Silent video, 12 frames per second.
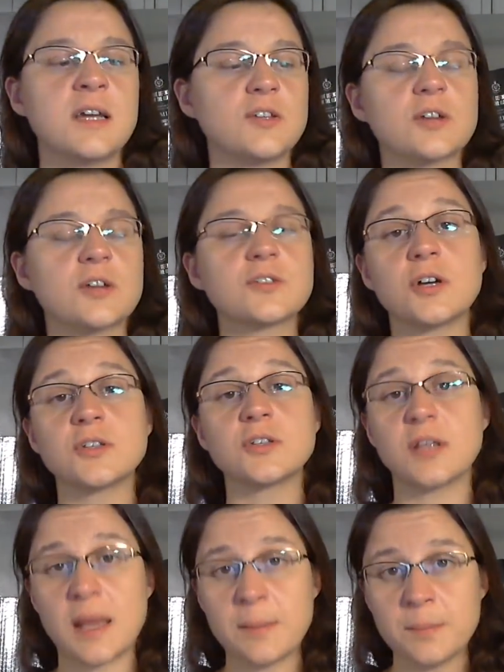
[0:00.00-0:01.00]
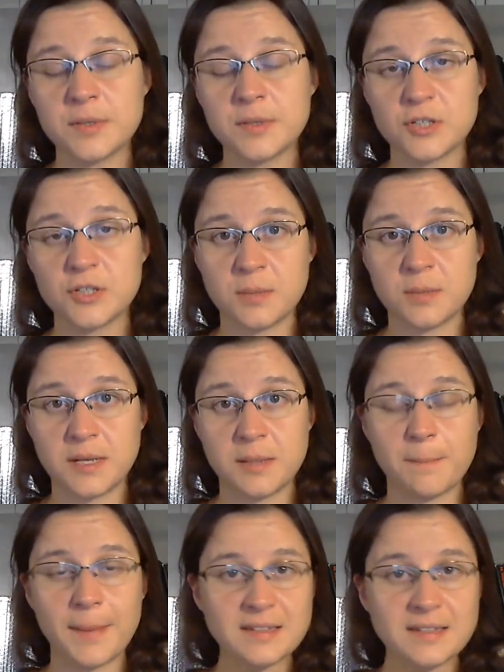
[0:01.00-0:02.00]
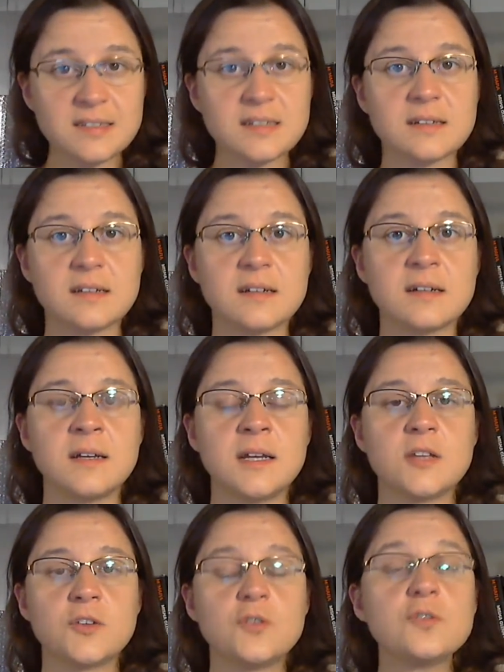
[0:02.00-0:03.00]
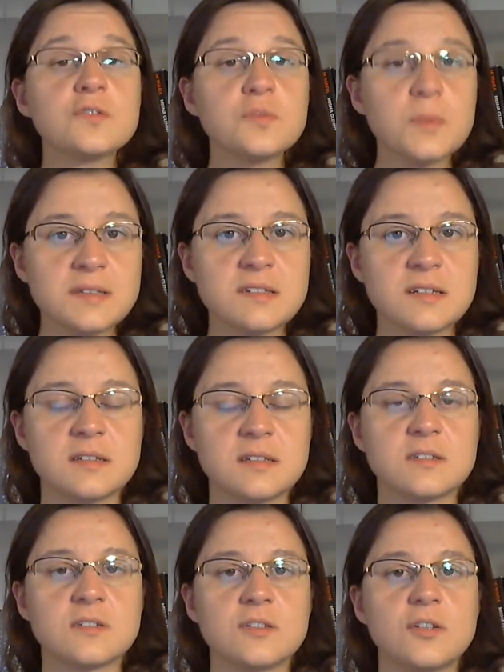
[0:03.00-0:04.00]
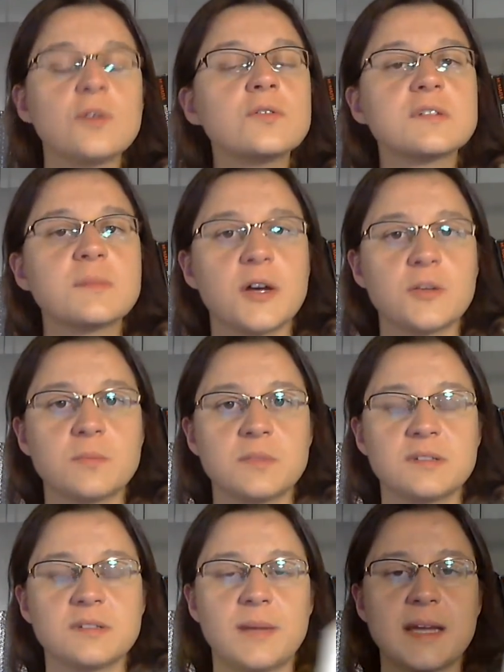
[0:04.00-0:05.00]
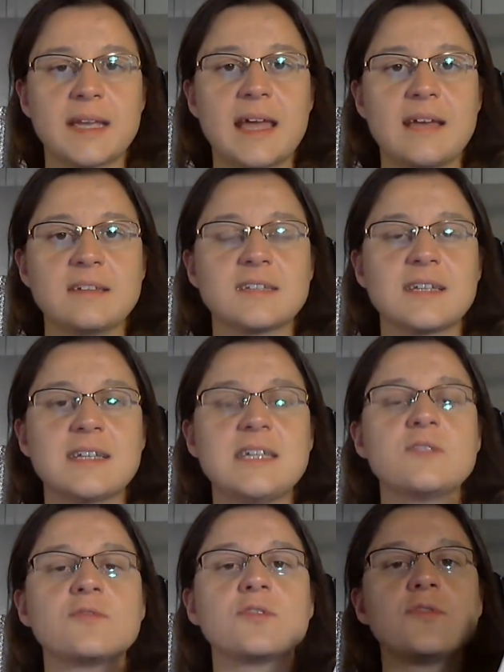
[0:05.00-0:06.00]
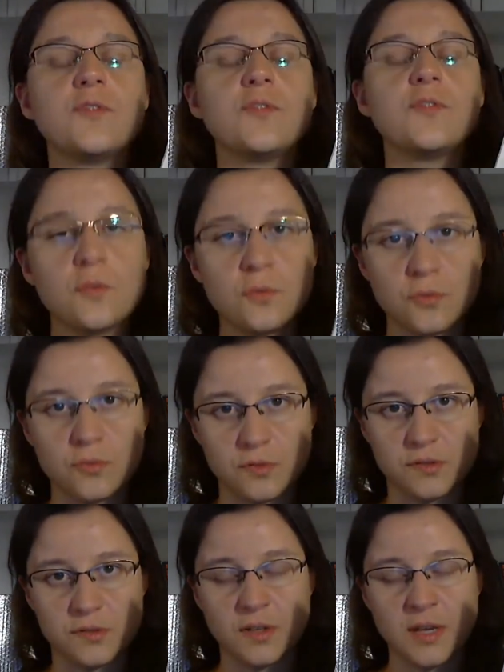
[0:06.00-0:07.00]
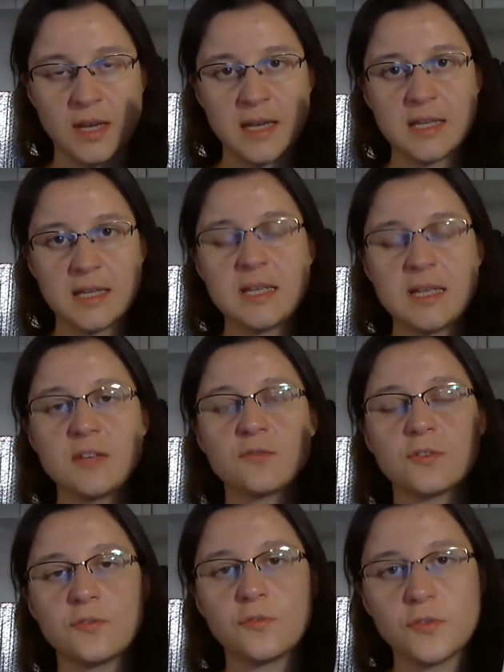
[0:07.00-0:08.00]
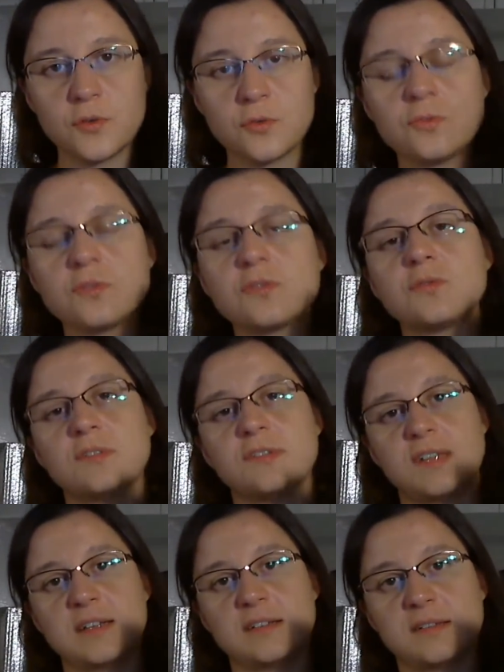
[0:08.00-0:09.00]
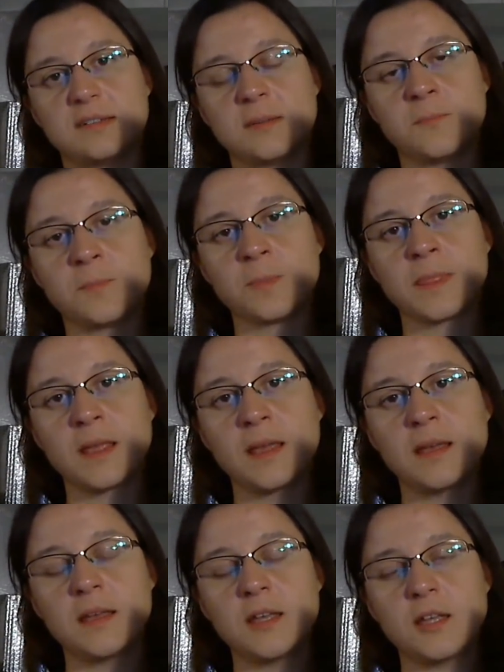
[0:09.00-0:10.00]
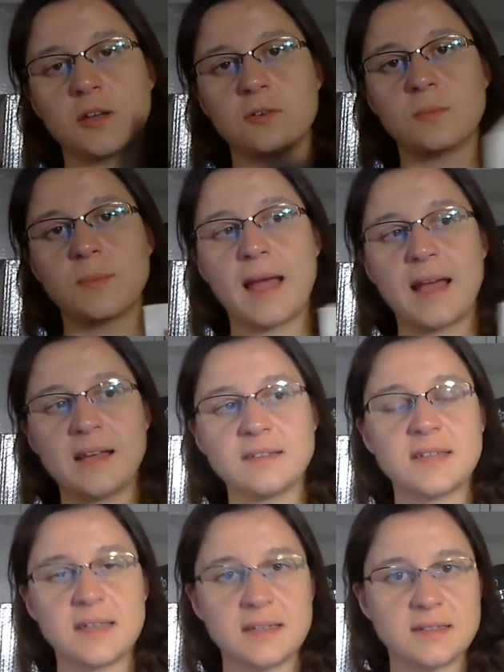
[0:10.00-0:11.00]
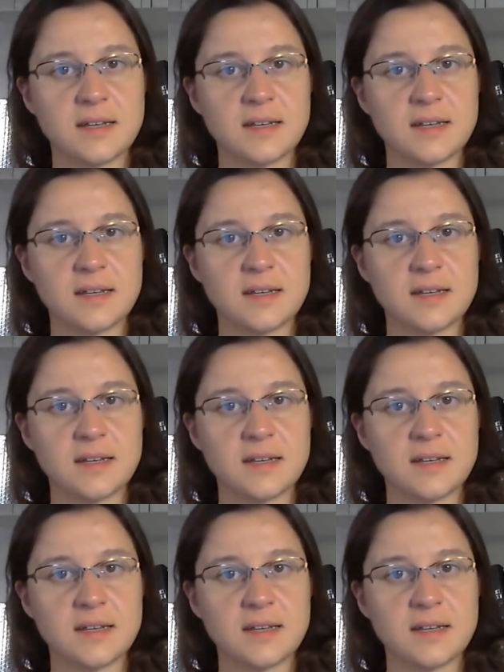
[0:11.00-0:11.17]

Dr. Otto Lampe, the German ambassador to Switzerland, knows about my case, and he refused. He refused to assist, you know, as did